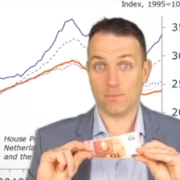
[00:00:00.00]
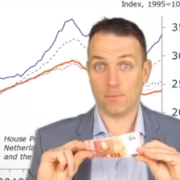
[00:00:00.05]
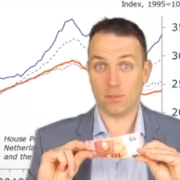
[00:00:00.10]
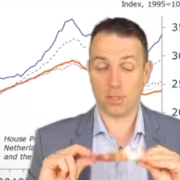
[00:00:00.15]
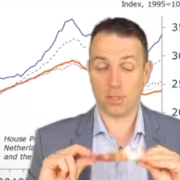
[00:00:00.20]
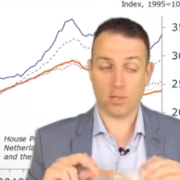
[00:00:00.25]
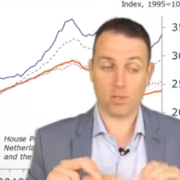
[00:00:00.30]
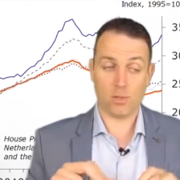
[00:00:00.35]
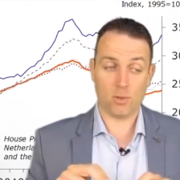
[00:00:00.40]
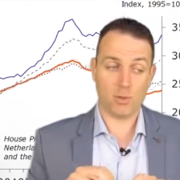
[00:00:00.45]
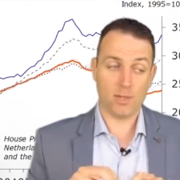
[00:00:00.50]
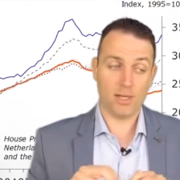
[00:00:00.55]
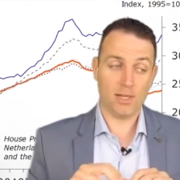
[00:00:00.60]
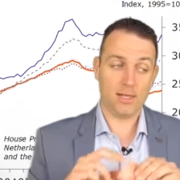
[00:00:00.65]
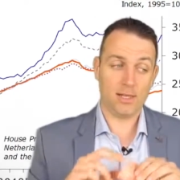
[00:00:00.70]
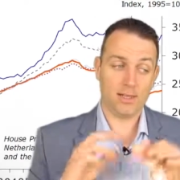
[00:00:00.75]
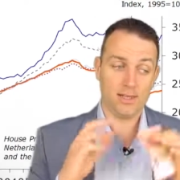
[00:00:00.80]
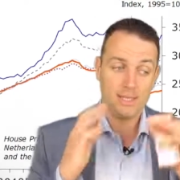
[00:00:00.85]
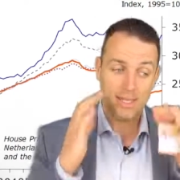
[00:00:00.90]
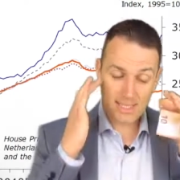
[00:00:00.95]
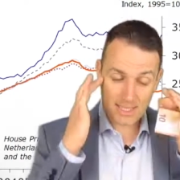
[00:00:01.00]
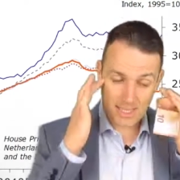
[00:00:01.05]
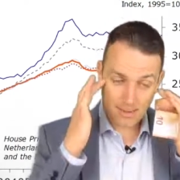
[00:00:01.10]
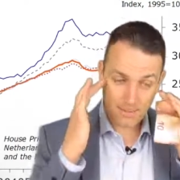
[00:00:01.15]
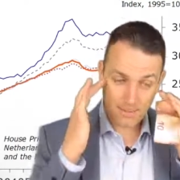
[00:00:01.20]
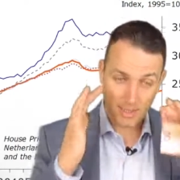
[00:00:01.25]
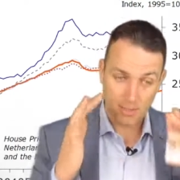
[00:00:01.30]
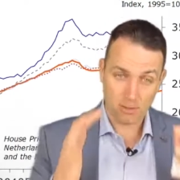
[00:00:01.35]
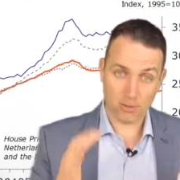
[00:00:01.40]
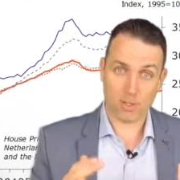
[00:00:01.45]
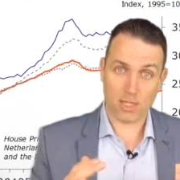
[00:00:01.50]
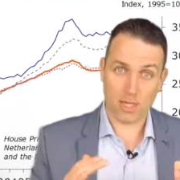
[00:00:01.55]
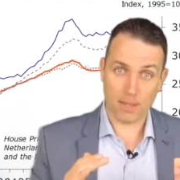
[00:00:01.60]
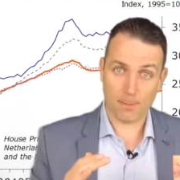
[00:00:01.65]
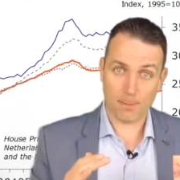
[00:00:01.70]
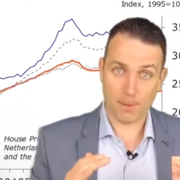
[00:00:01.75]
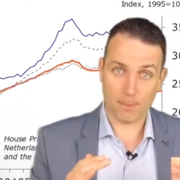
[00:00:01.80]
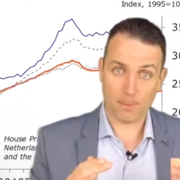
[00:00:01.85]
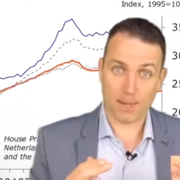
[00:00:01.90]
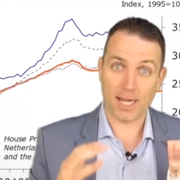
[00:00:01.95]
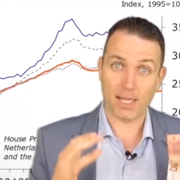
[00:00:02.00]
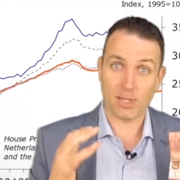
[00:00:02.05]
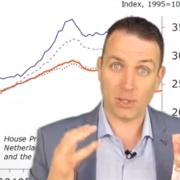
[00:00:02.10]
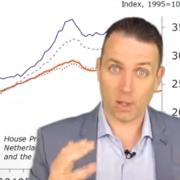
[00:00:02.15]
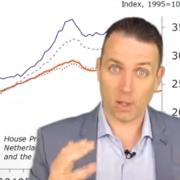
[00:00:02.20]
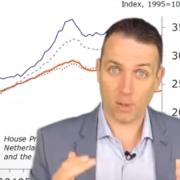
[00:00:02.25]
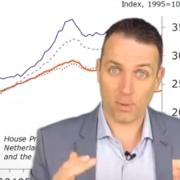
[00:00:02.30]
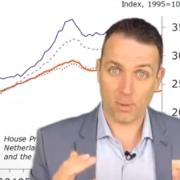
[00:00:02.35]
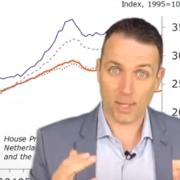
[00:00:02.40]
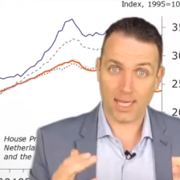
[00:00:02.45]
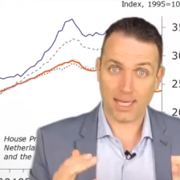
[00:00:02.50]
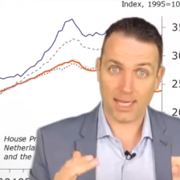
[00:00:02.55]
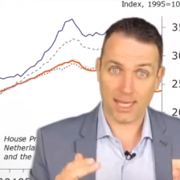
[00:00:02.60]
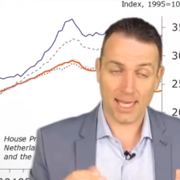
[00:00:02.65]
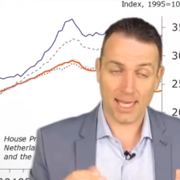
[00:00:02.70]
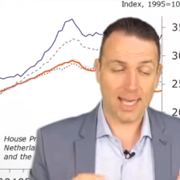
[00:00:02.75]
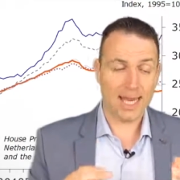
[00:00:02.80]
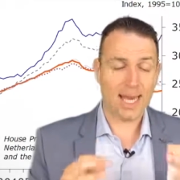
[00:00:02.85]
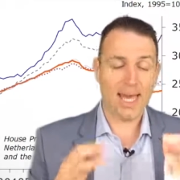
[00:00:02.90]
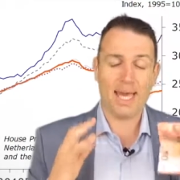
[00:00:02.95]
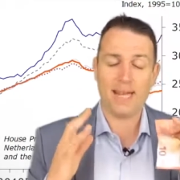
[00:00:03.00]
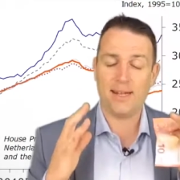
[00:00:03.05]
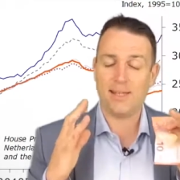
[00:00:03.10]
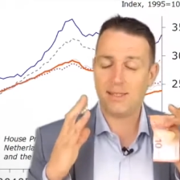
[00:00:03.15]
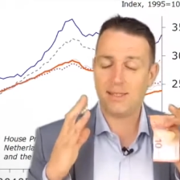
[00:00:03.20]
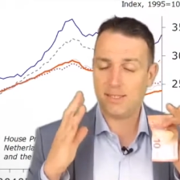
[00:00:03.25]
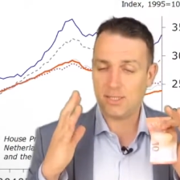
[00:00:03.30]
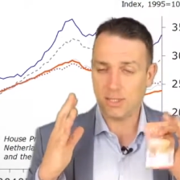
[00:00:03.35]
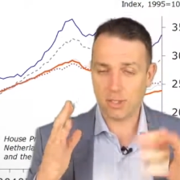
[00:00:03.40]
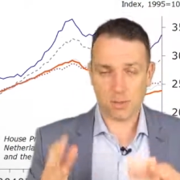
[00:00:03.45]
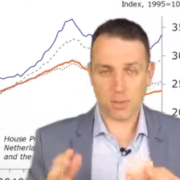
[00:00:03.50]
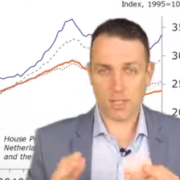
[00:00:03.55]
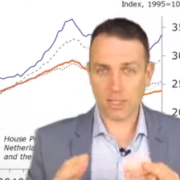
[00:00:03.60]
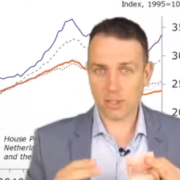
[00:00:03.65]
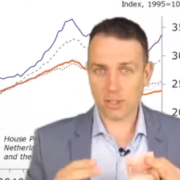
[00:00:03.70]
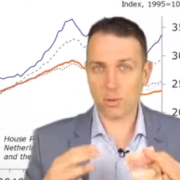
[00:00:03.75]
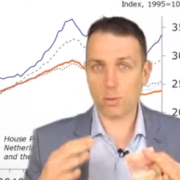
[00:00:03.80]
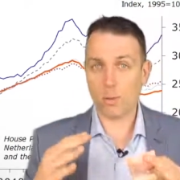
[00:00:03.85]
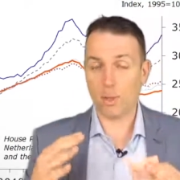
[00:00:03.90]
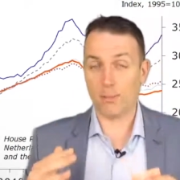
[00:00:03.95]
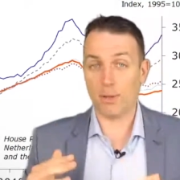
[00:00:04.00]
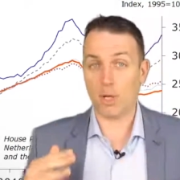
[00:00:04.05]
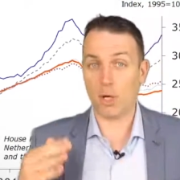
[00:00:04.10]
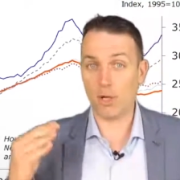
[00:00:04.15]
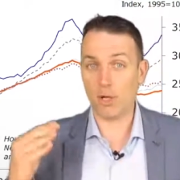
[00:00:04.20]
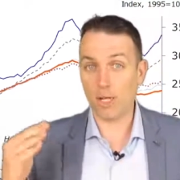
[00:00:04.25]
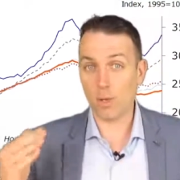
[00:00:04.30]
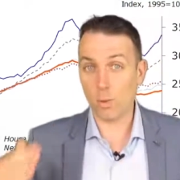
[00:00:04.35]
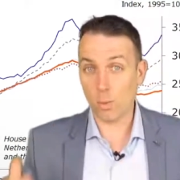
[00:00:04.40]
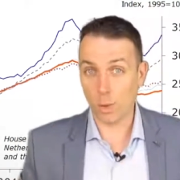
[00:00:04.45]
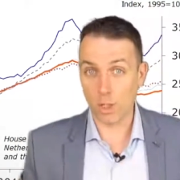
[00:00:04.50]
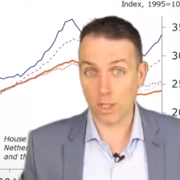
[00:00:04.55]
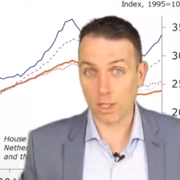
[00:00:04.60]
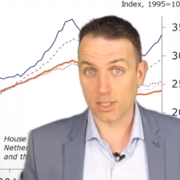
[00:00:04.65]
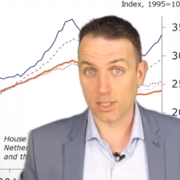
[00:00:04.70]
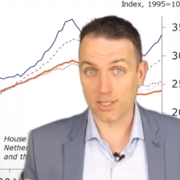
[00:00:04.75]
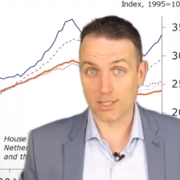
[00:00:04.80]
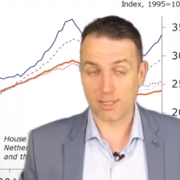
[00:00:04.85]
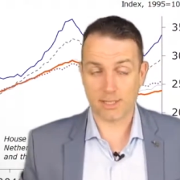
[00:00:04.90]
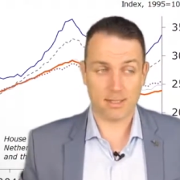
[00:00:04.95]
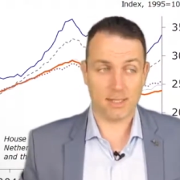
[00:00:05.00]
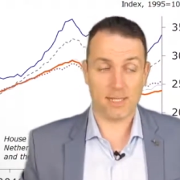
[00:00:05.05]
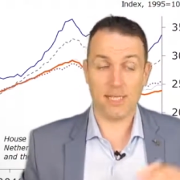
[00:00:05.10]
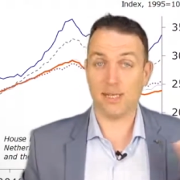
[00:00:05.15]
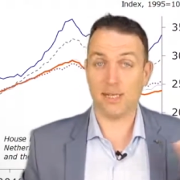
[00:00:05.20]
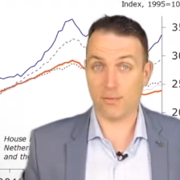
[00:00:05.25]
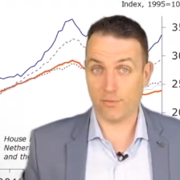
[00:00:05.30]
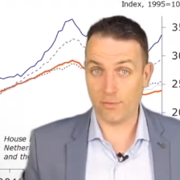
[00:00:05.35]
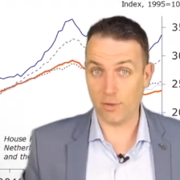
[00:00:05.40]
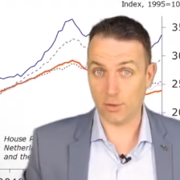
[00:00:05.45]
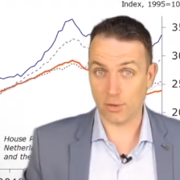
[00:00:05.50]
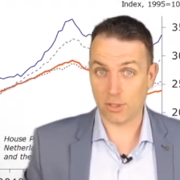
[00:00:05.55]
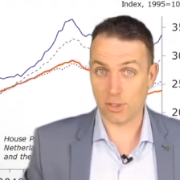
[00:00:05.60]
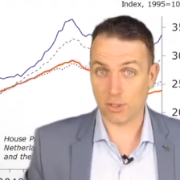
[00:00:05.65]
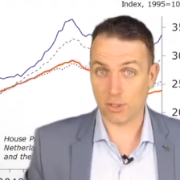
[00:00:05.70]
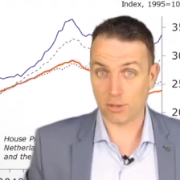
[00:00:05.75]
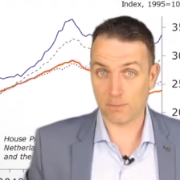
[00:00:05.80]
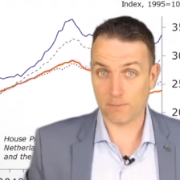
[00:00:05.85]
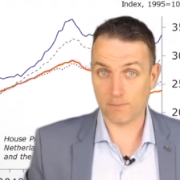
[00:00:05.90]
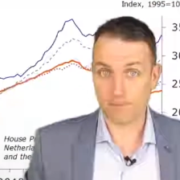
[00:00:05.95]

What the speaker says: So that's something to keep in mind already, and the situation will be only worse in the future.